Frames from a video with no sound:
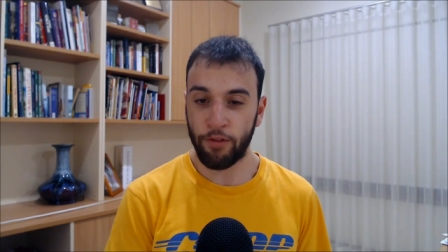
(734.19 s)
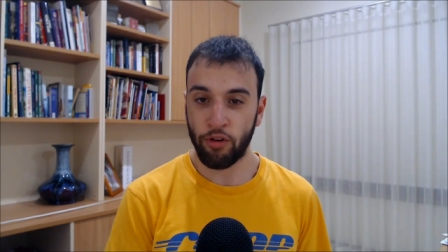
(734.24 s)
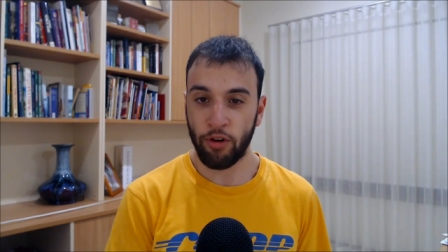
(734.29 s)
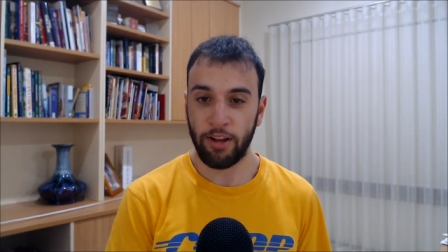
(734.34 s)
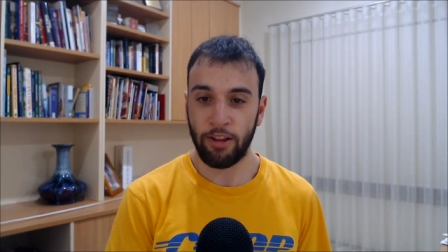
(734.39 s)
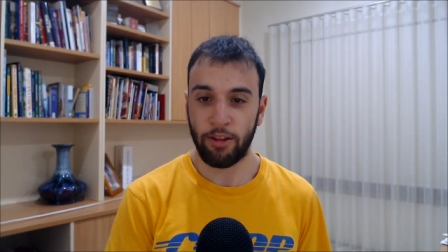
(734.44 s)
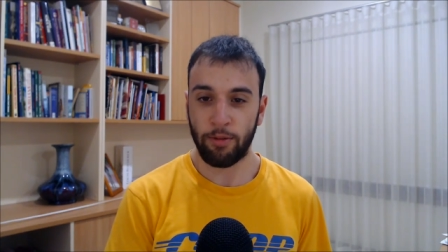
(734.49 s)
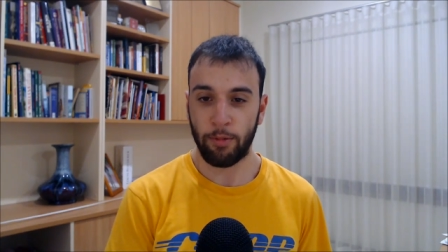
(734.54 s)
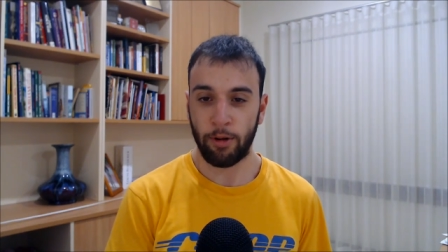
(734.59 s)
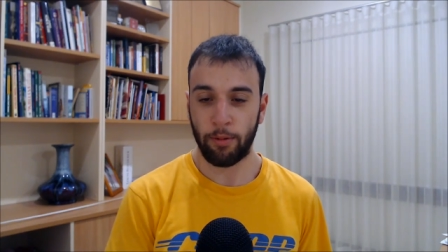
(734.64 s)

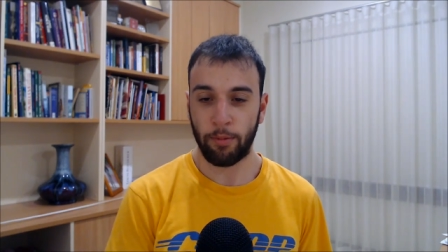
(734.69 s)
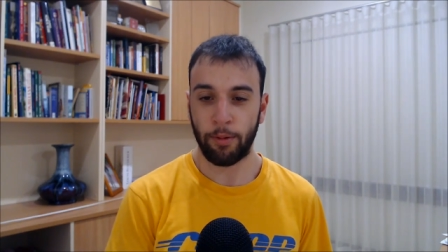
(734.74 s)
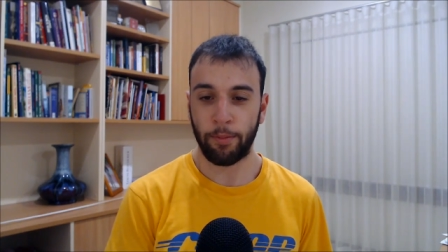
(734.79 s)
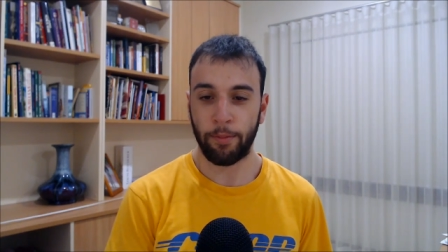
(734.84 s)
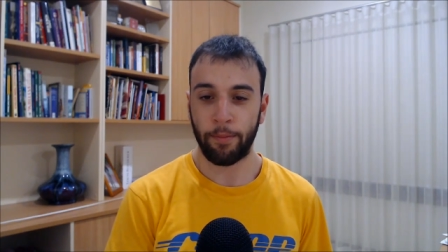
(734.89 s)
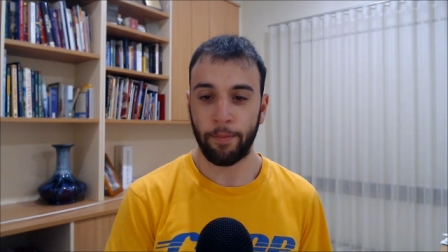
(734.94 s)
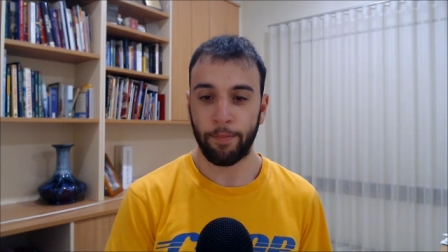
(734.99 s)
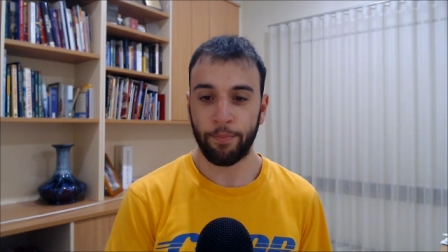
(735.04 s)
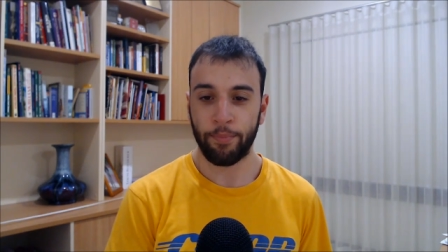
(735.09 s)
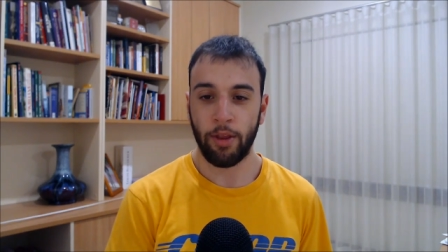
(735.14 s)
trades
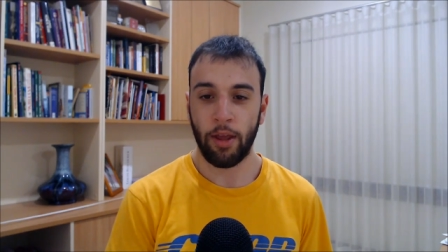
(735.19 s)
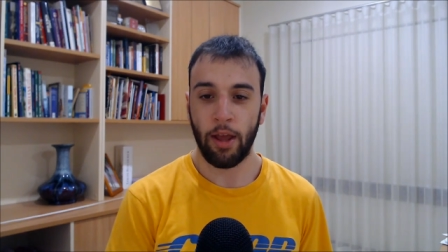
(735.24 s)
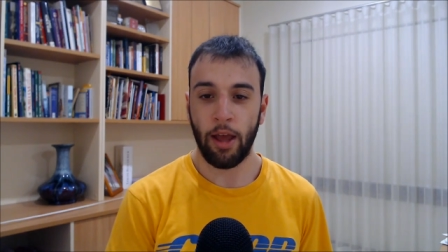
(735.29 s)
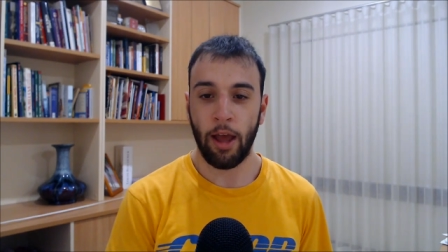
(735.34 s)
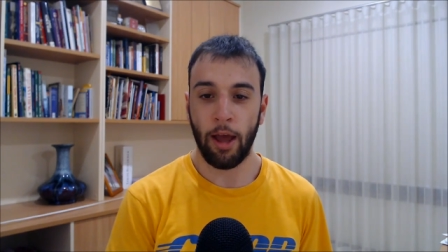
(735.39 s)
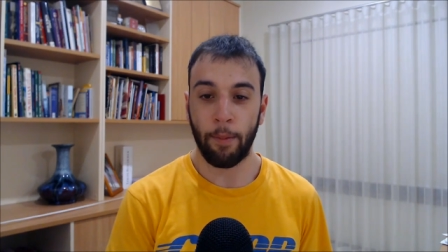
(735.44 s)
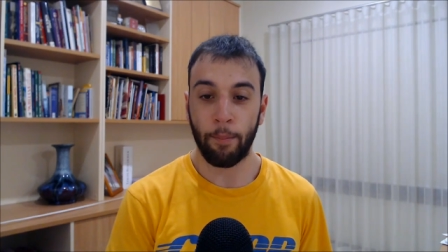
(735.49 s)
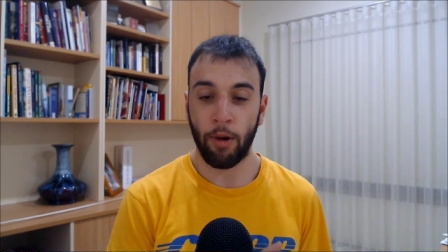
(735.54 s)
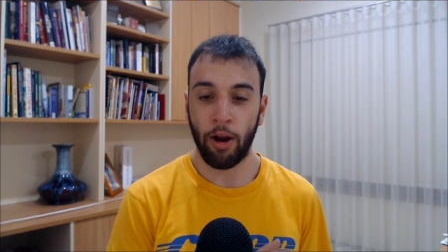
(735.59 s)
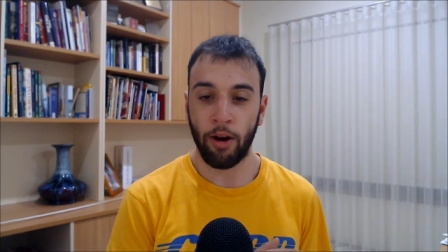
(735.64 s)
minimum
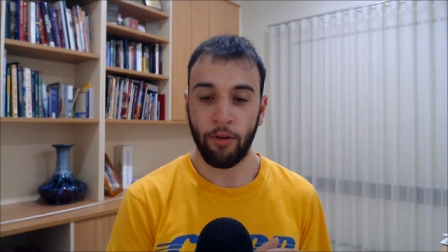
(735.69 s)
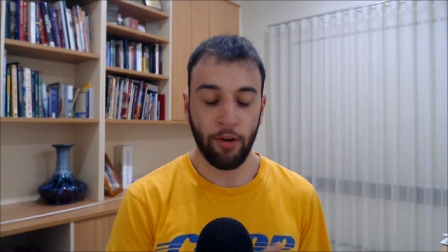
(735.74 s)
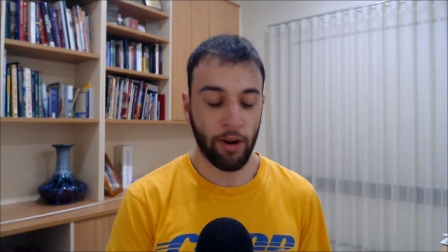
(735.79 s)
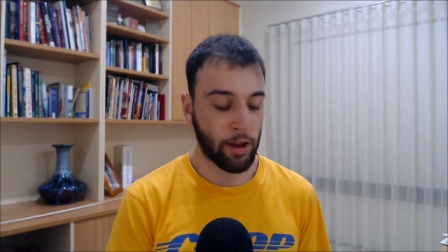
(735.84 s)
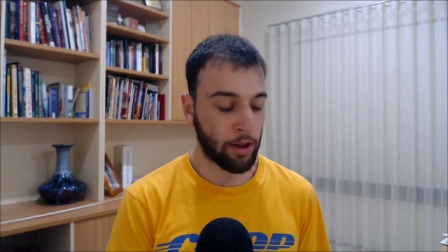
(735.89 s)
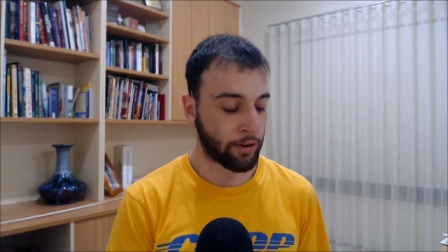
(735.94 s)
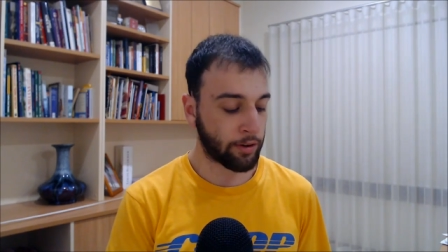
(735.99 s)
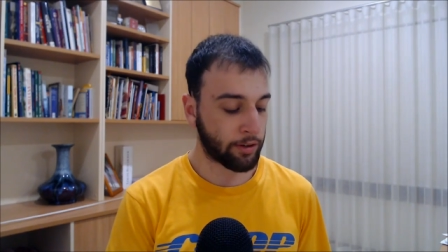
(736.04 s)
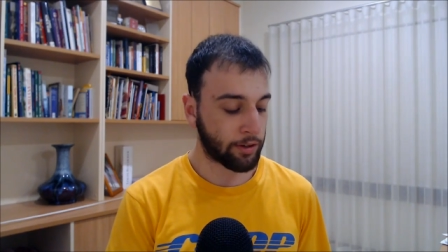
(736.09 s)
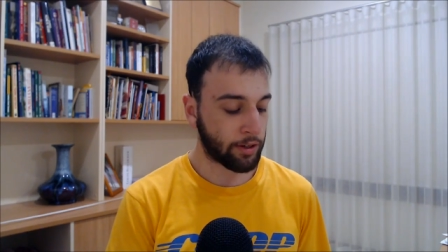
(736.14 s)
by
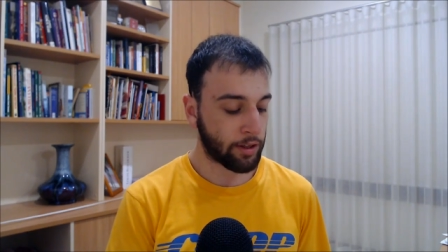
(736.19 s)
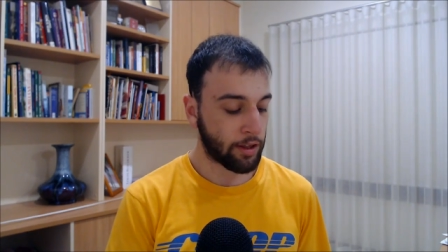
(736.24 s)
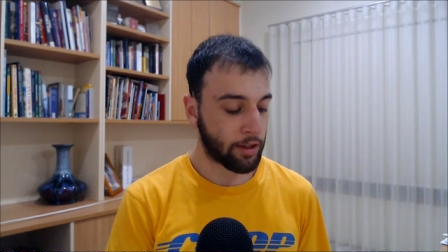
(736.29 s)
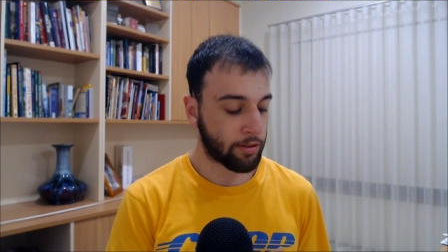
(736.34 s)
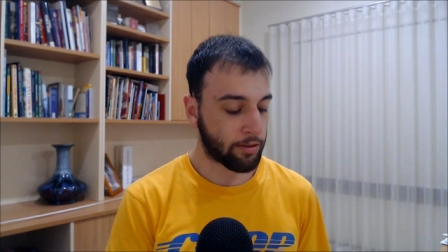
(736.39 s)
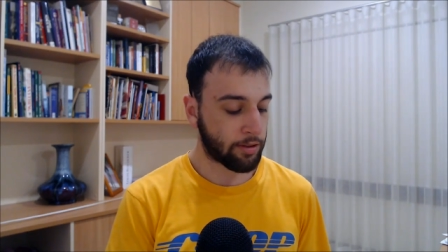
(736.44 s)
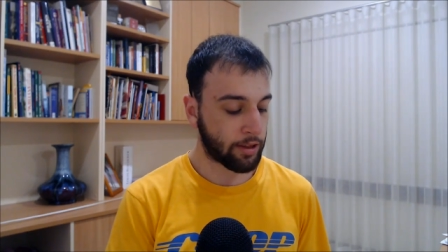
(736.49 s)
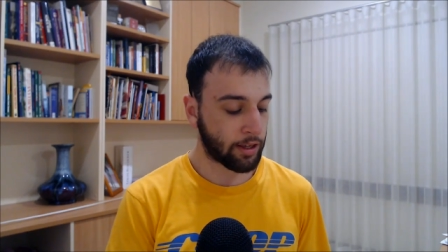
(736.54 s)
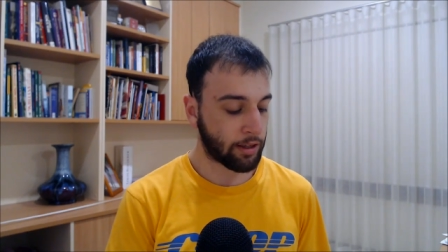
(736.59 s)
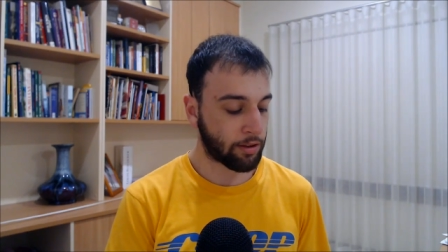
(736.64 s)
round
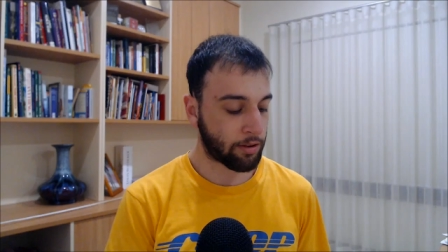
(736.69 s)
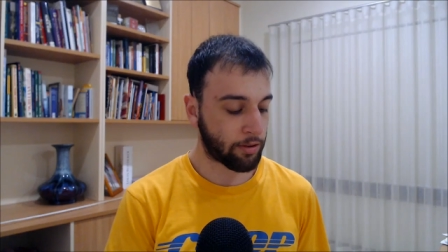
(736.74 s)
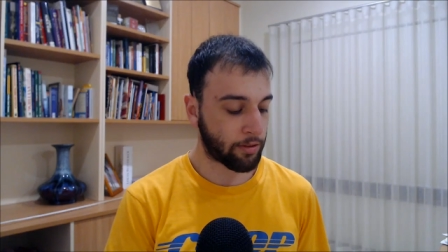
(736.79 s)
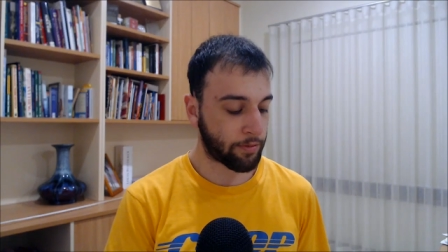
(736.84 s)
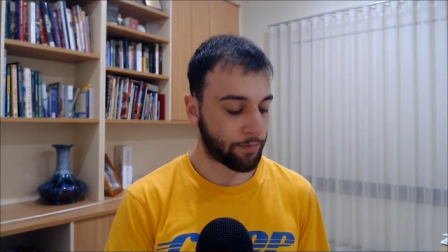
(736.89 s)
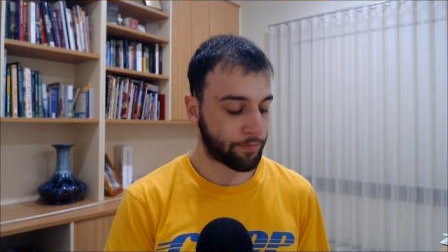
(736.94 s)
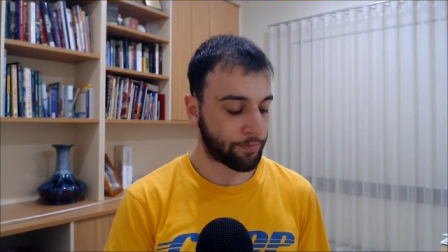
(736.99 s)
6,